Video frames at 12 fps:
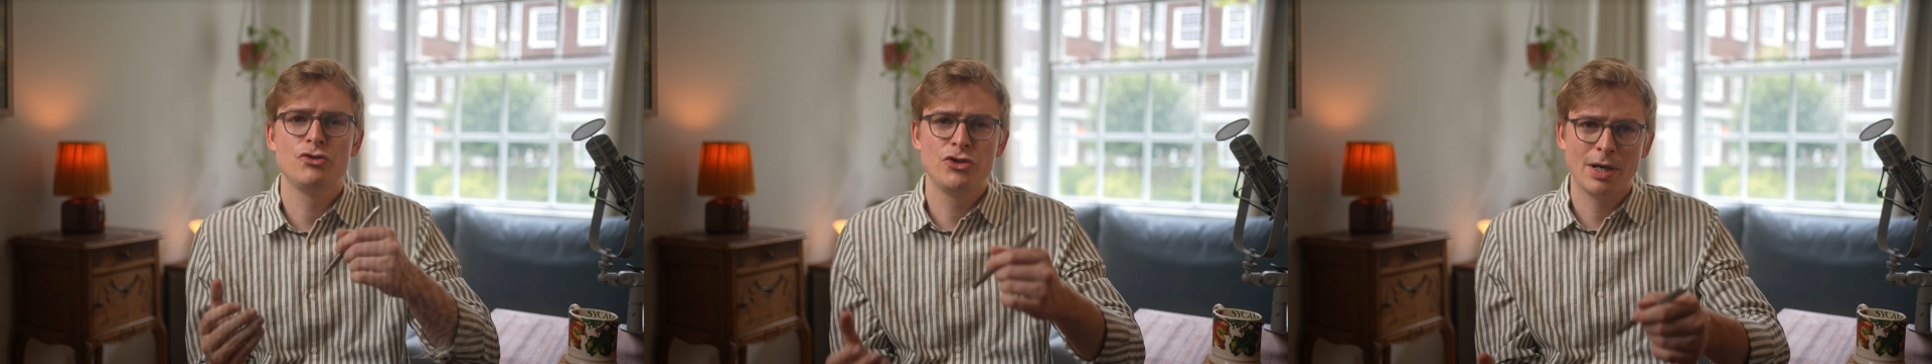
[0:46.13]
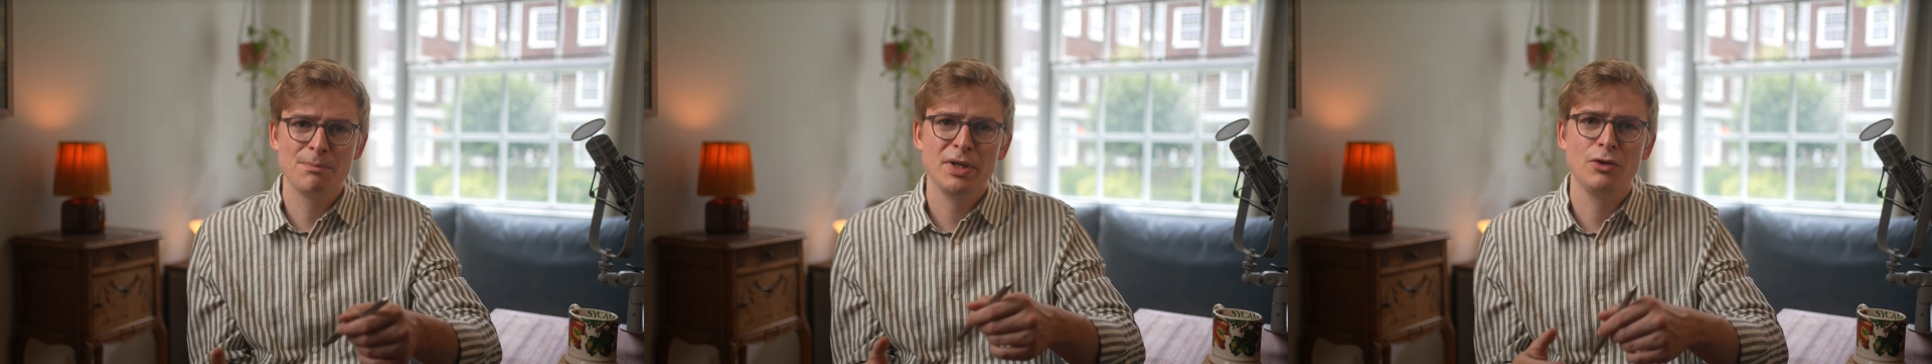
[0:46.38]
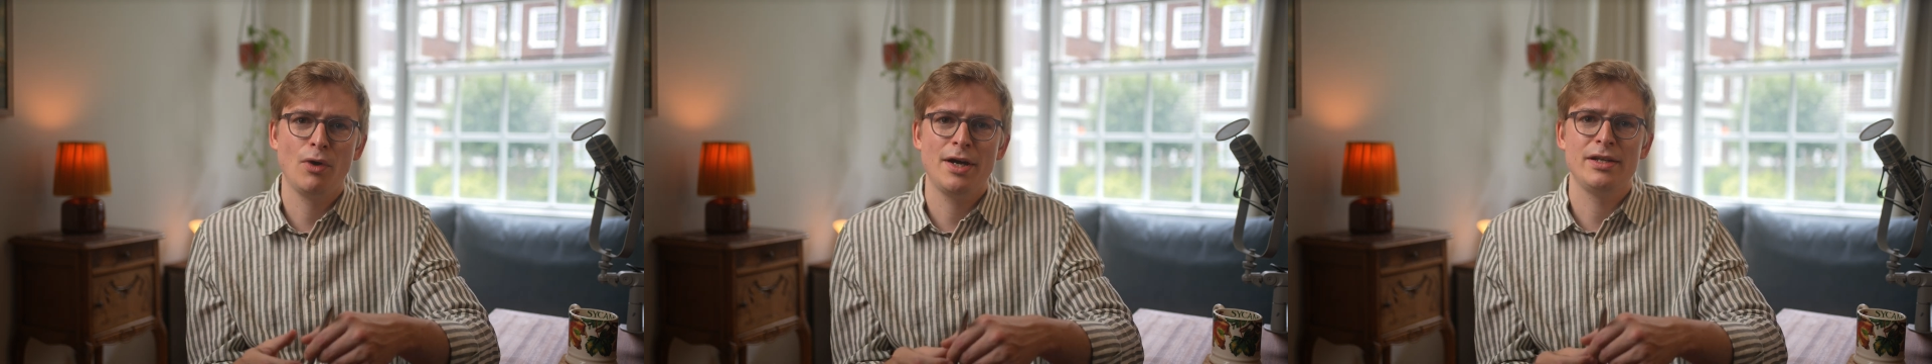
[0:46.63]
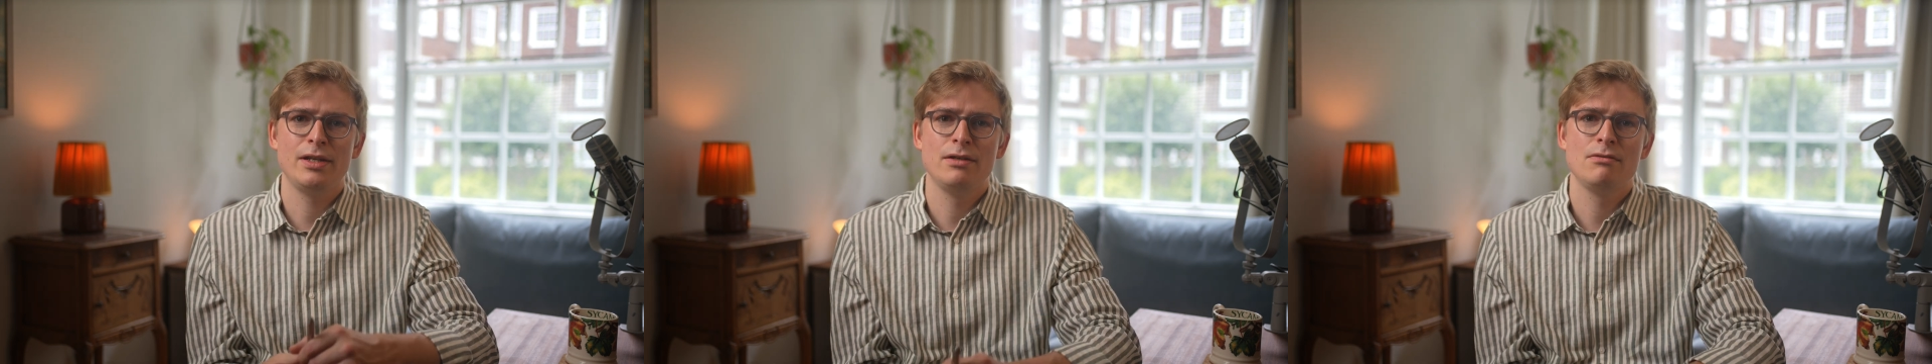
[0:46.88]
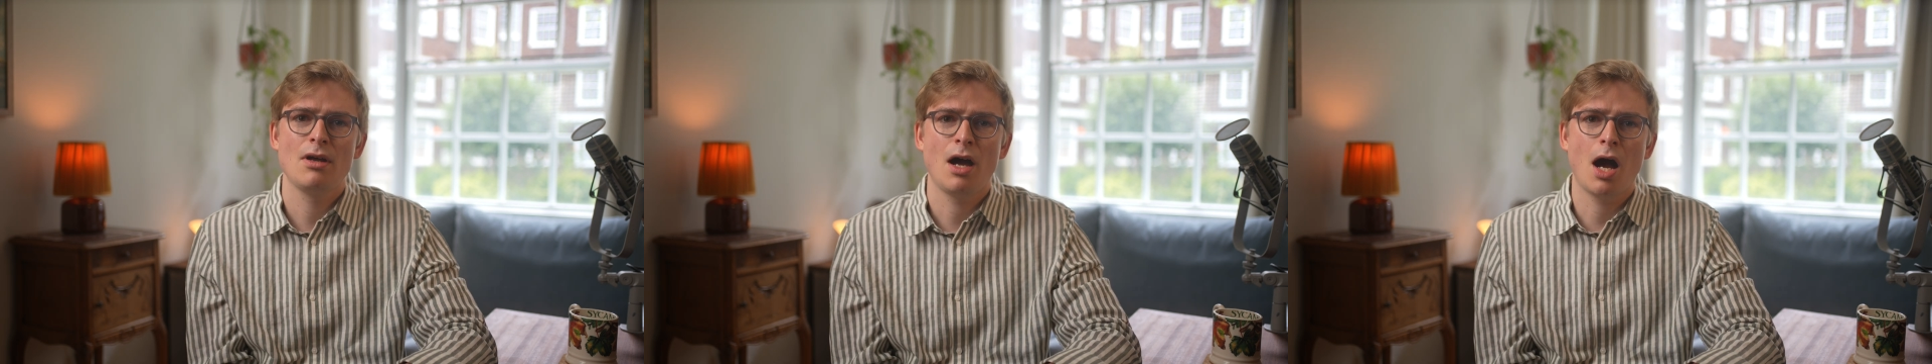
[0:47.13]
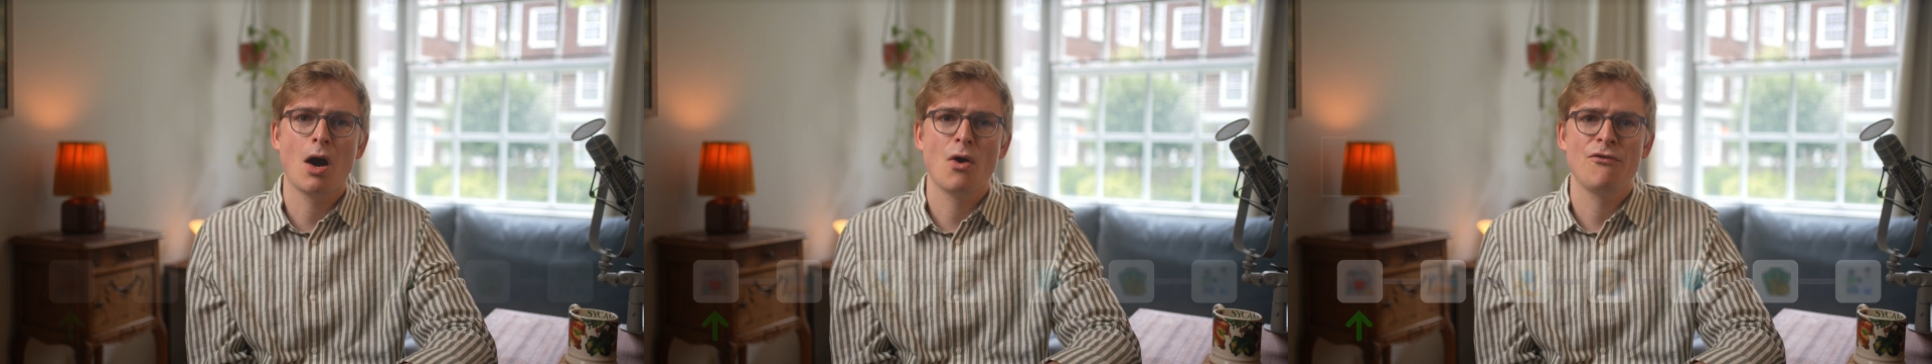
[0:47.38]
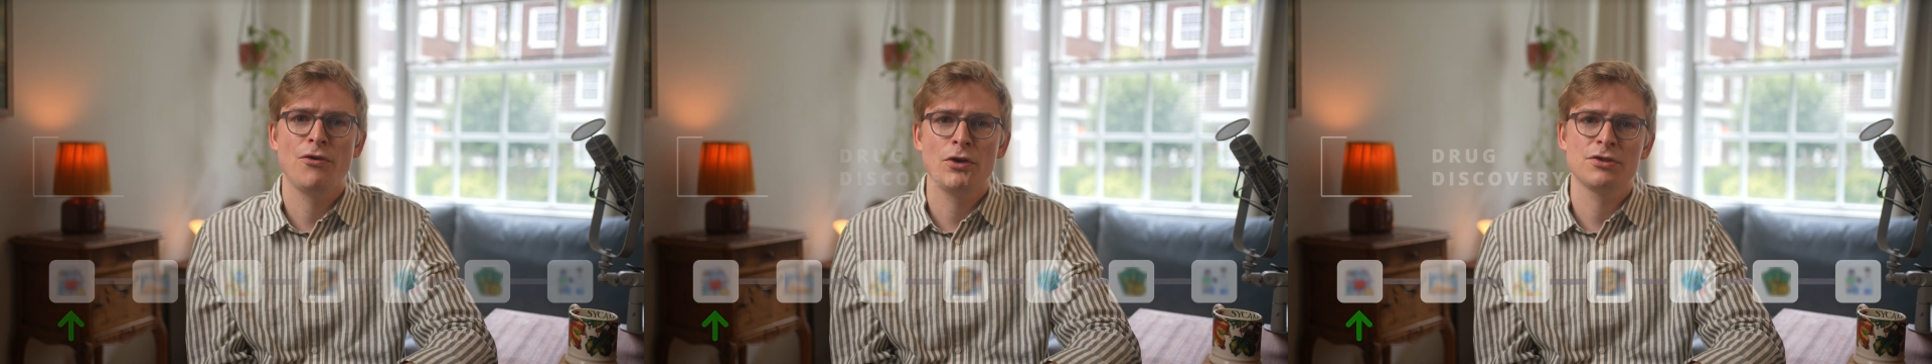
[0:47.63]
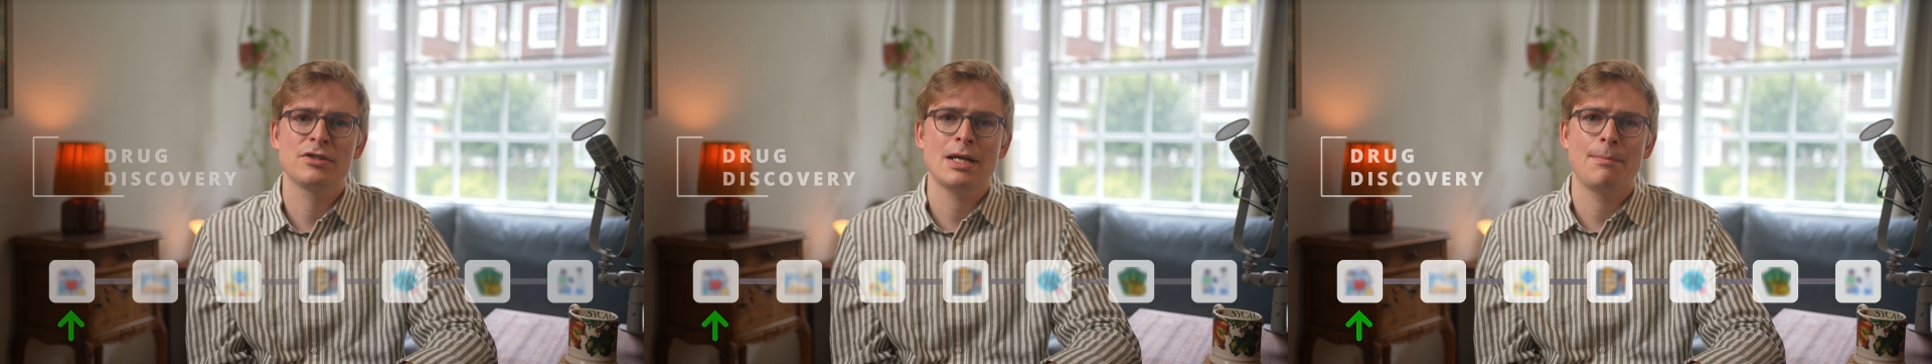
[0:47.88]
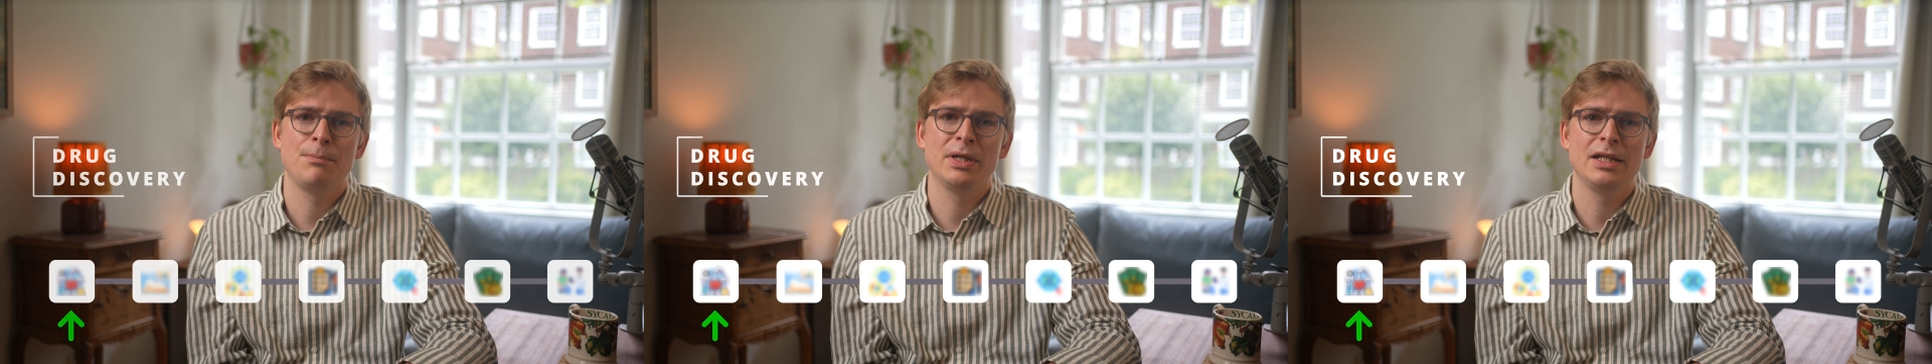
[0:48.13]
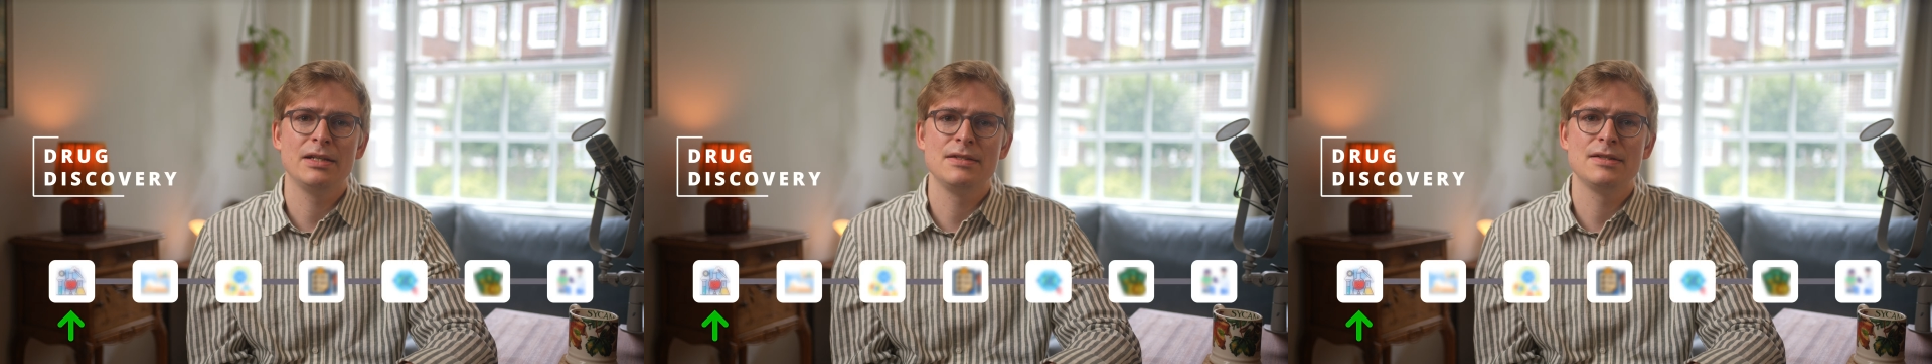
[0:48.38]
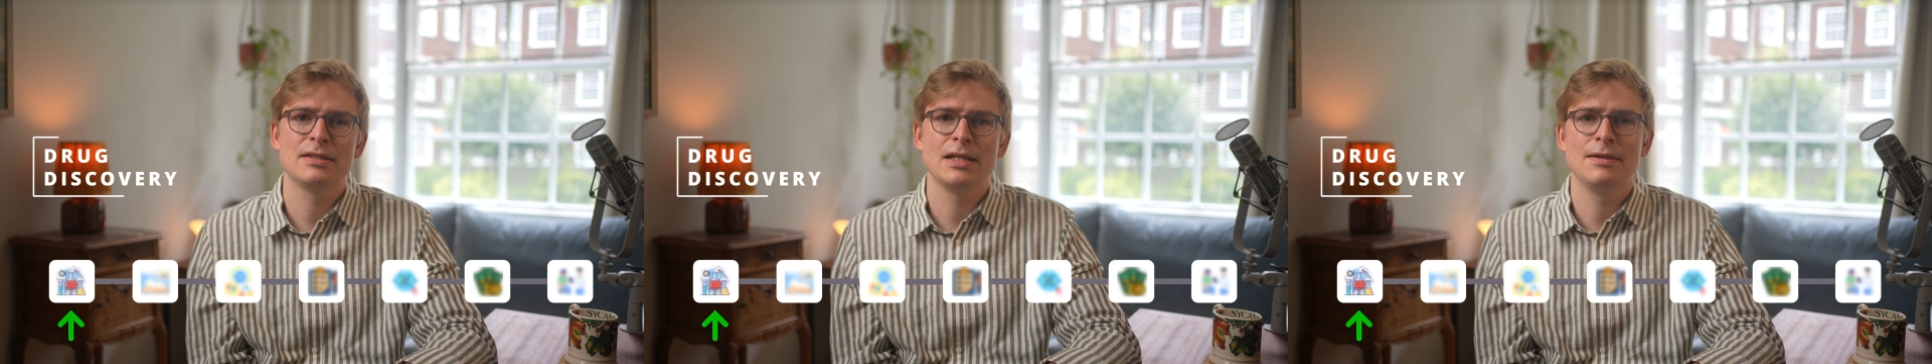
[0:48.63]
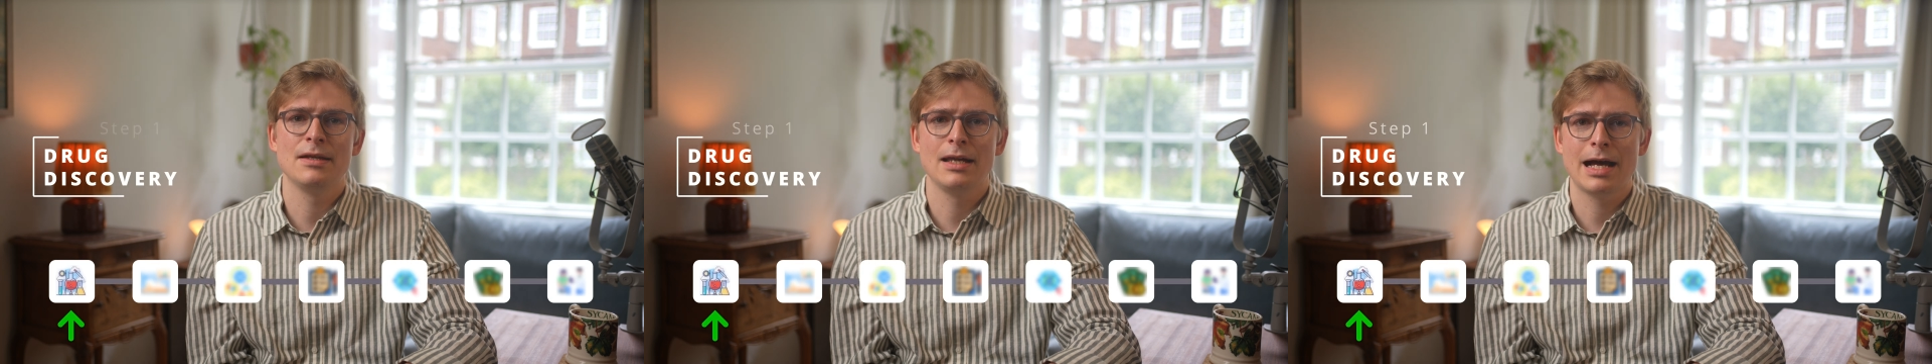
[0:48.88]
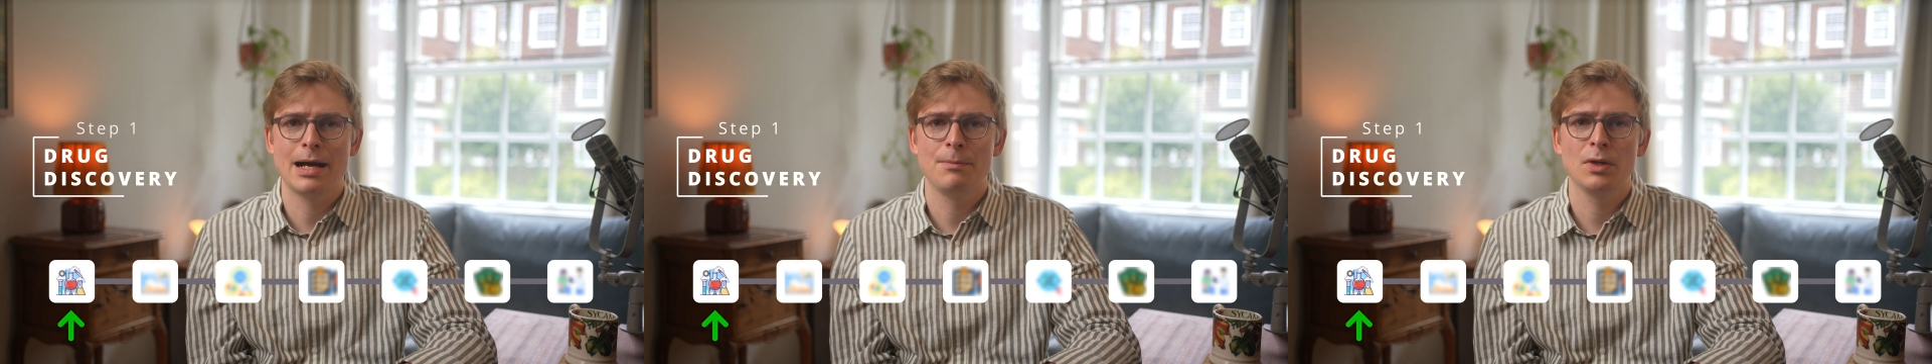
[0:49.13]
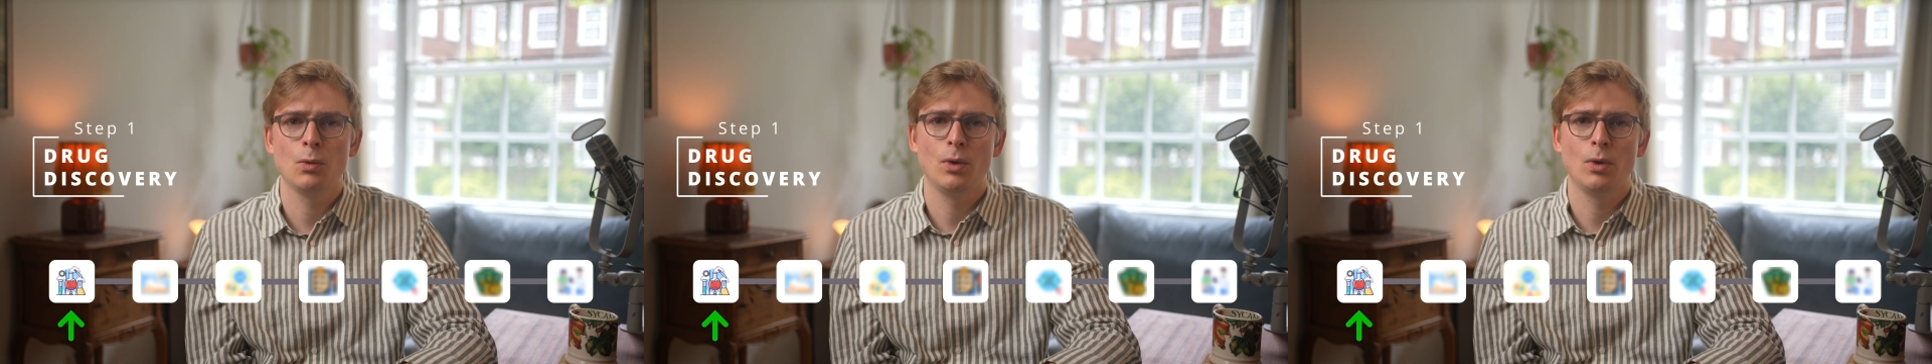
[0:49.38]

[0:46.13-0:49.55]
Jumping right in, our first step begins in the lab,